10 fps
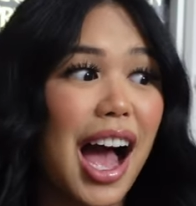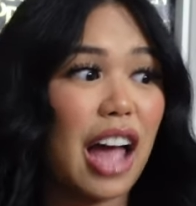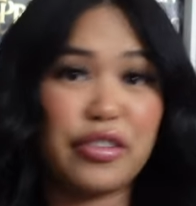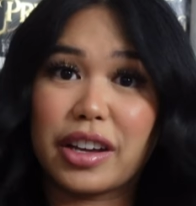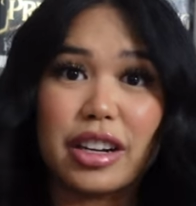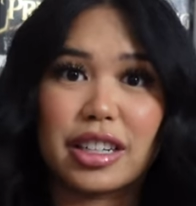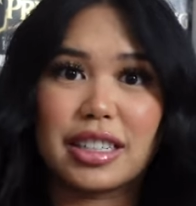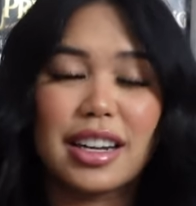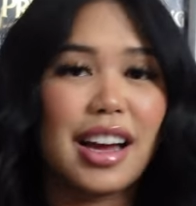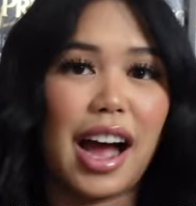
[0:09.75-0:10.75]
I
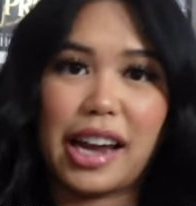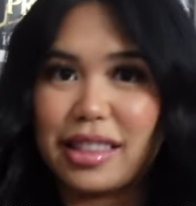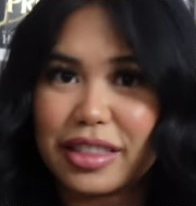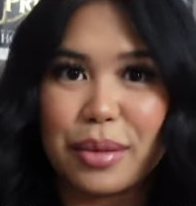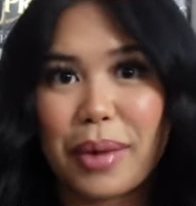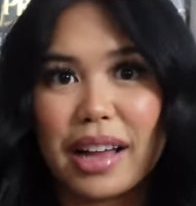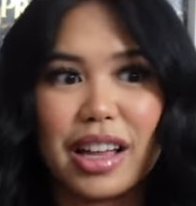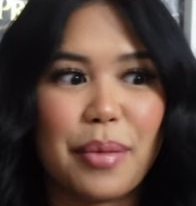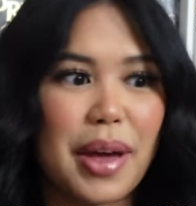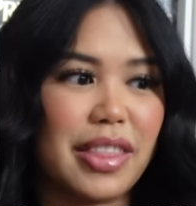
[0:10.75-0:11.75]
figured I'd let them pile
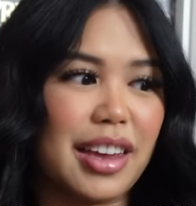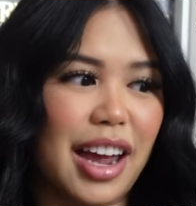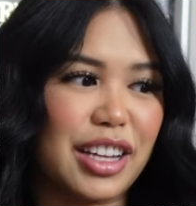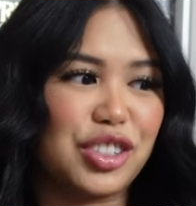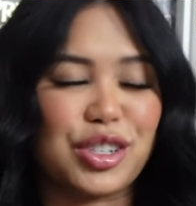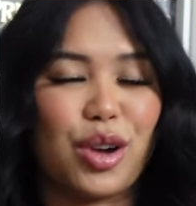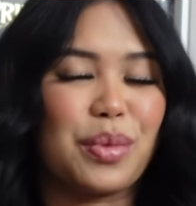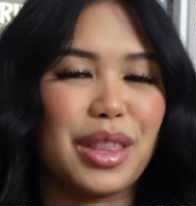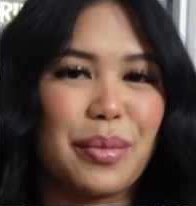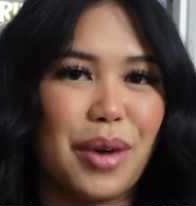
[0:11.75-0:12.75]
up and then I could just
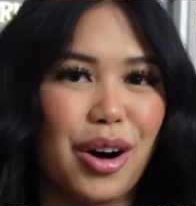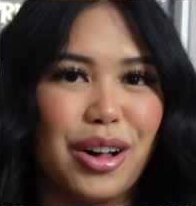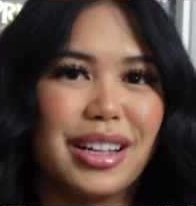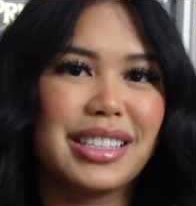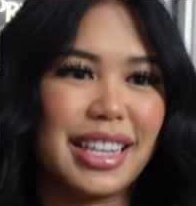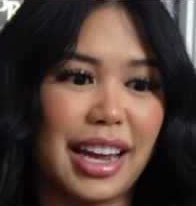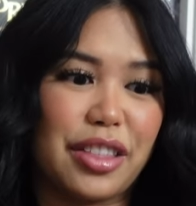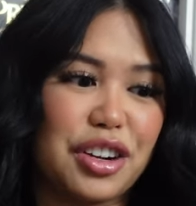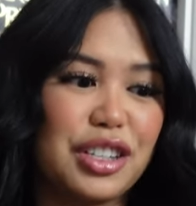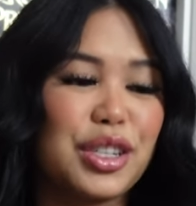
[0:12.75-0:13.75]
open them all
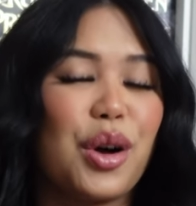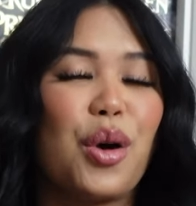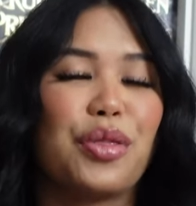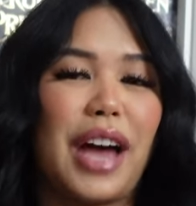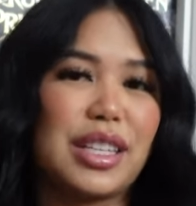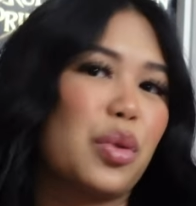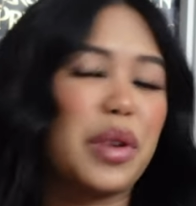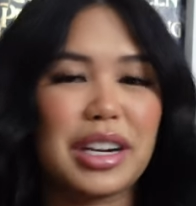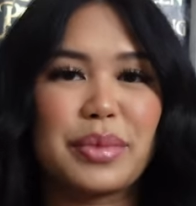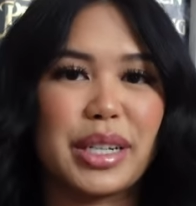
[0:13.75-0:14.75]
together. So that's what we're
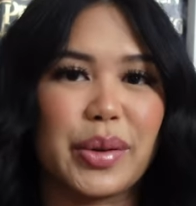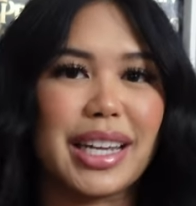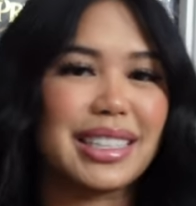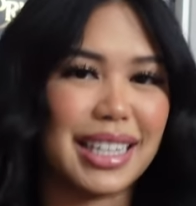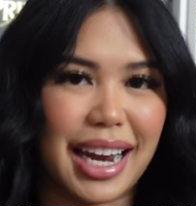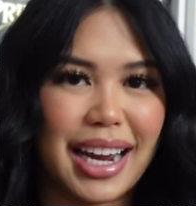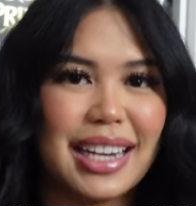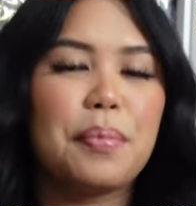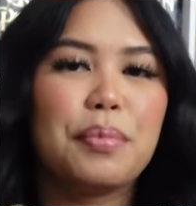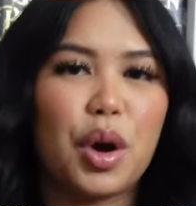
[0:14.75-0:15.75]
going to be doing
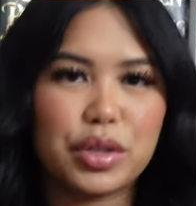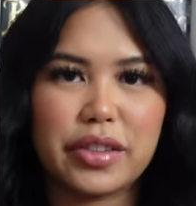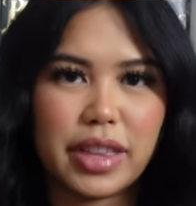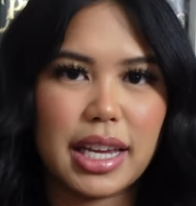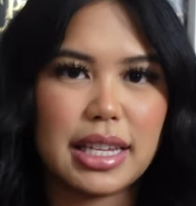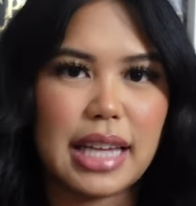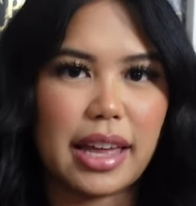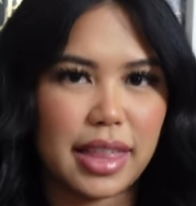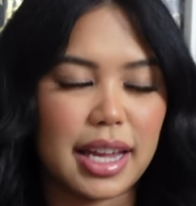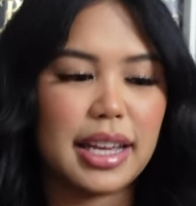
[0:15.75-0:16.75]
today. Most of this, I
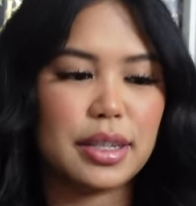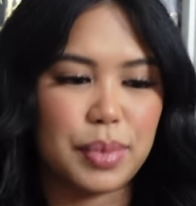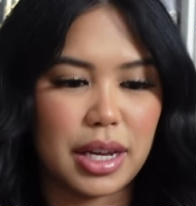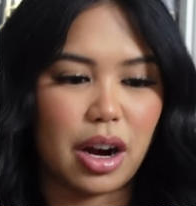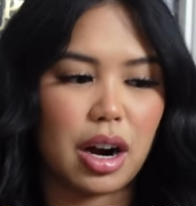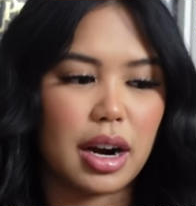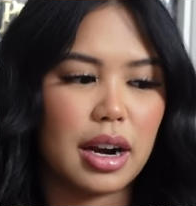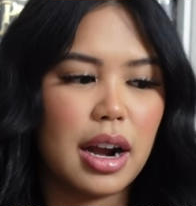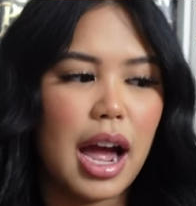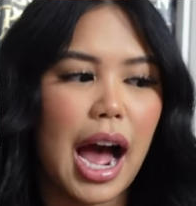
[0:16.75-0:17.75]
think, is PR.
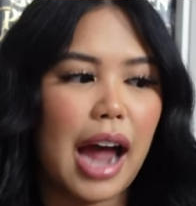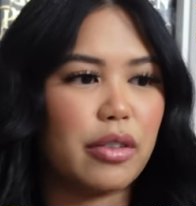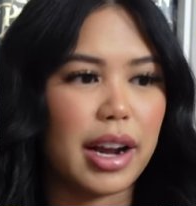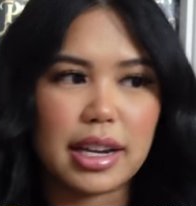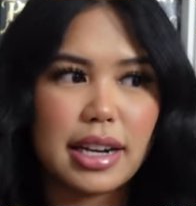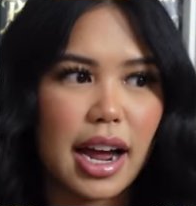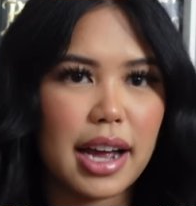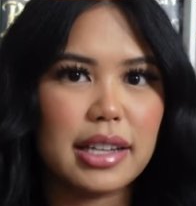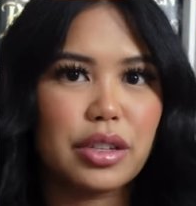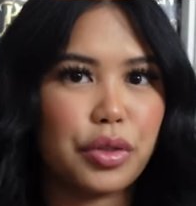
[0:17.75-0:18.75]
I
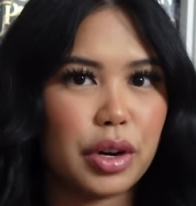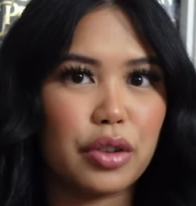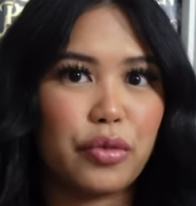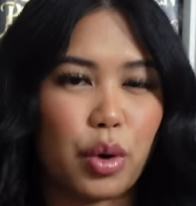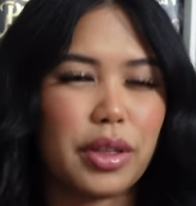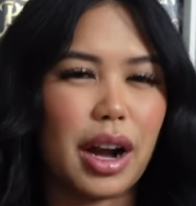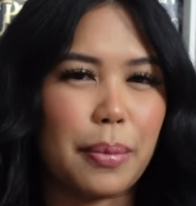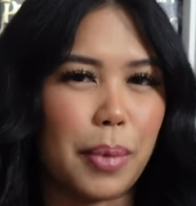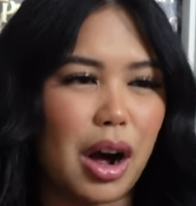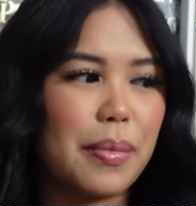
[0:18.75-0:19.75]
recognize three or four that I
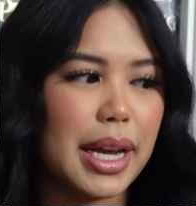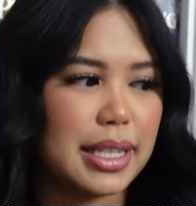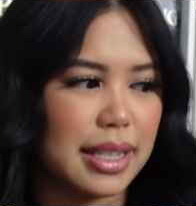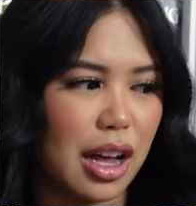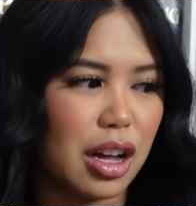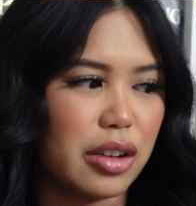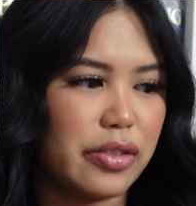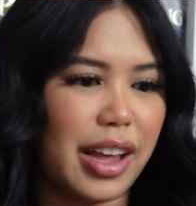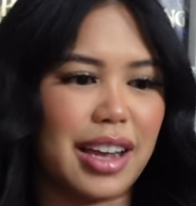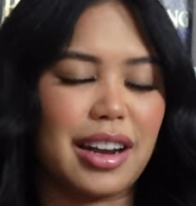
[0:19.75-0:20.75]
bought myself
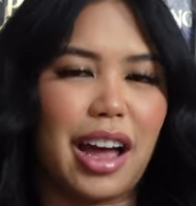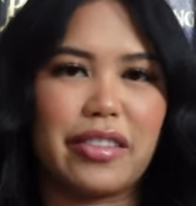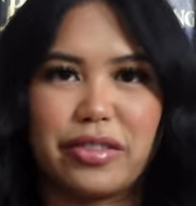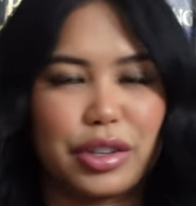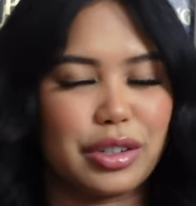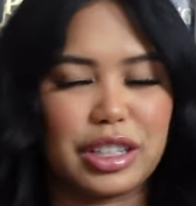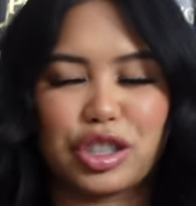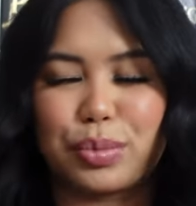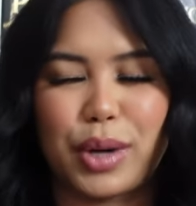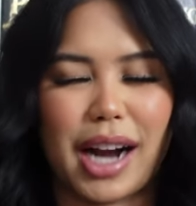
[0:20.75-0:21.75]
and I've literally
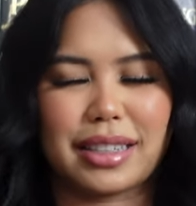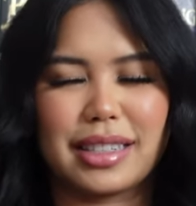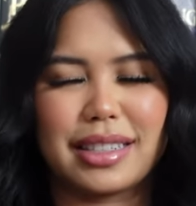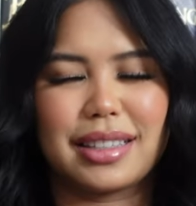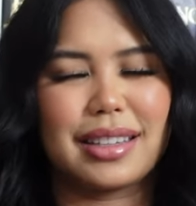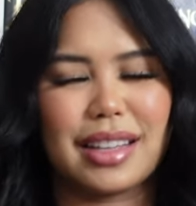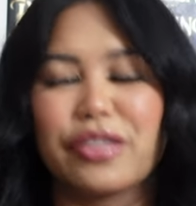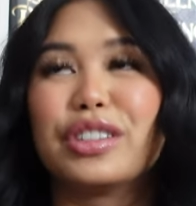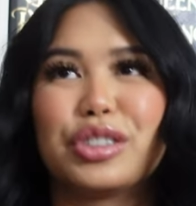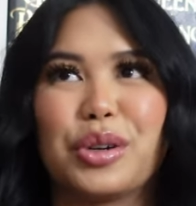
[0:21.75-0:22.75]
just practiced the
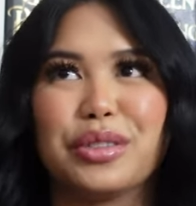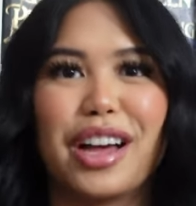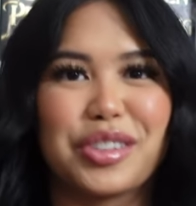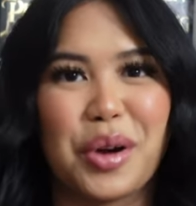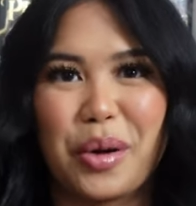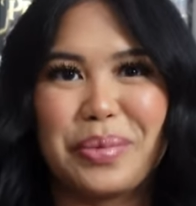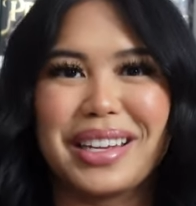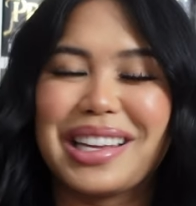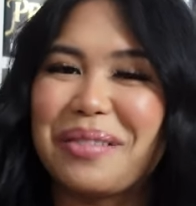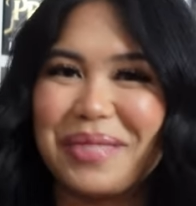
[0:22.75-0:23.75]
self-control not to
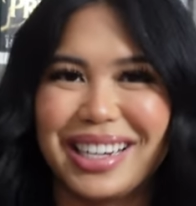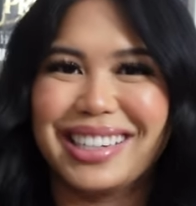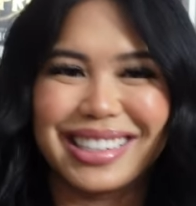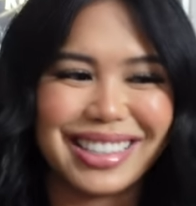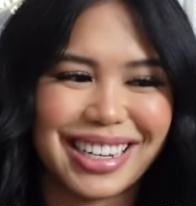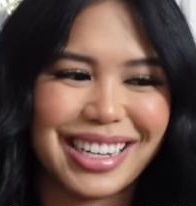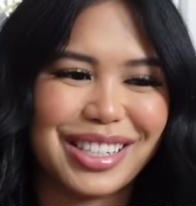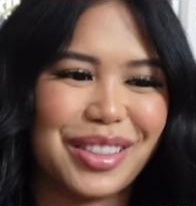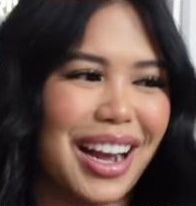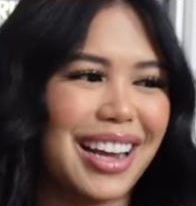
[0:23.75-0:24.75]
open immediately
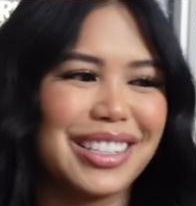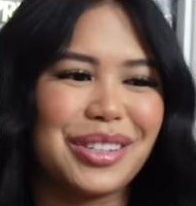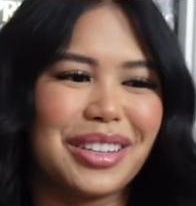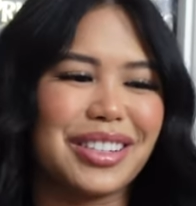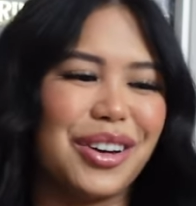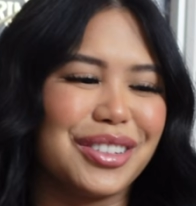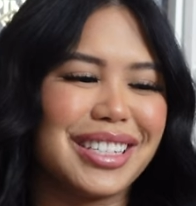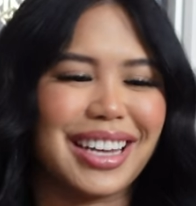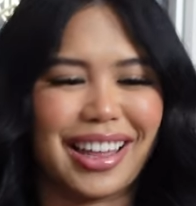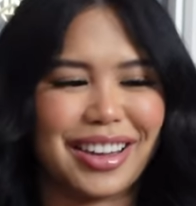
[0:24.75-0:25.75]
so that I could do this all
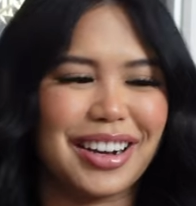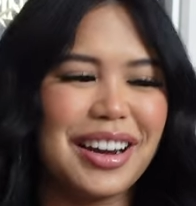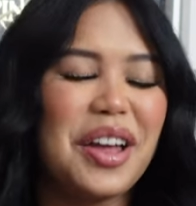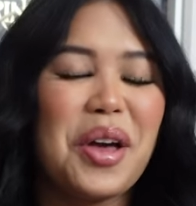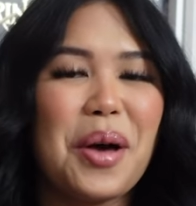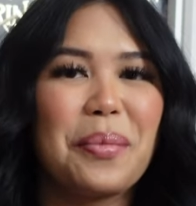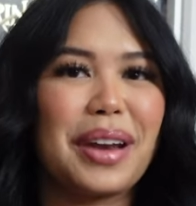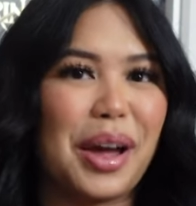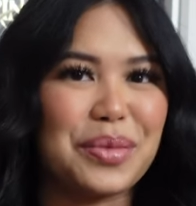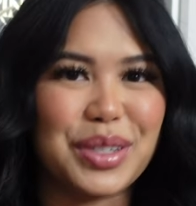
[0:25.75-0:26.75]
together. But
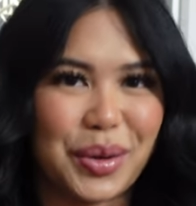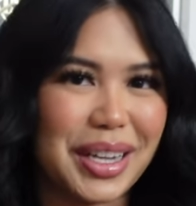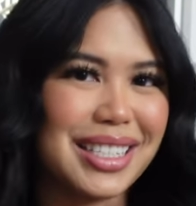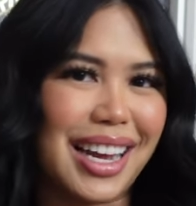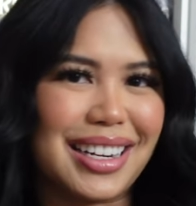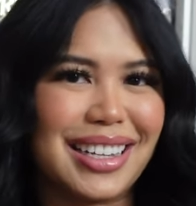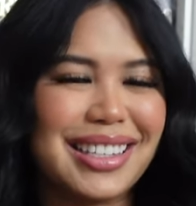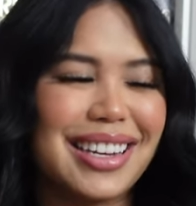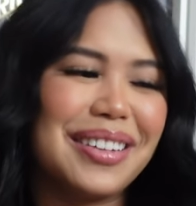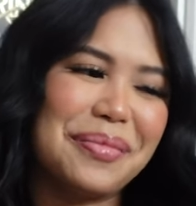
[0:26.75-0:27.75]
I'm so excited
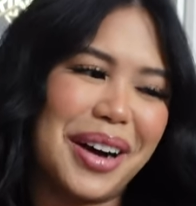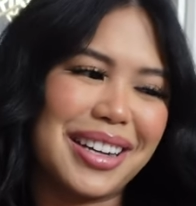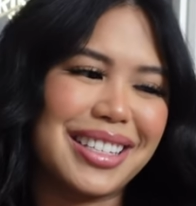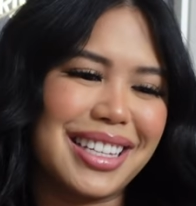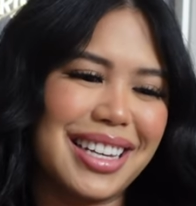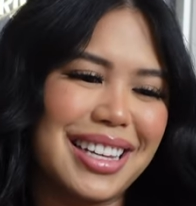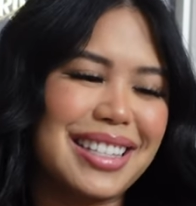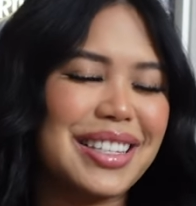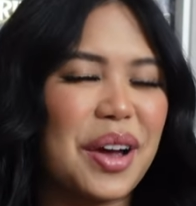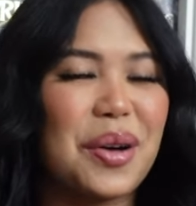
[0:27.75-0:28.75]
to unbox these.
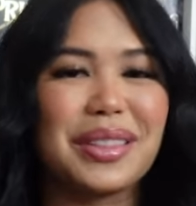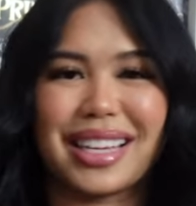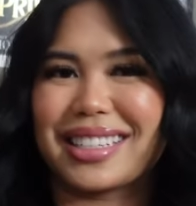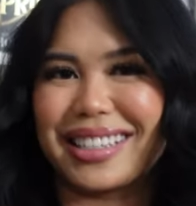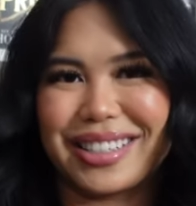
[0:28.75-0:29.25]
So let's get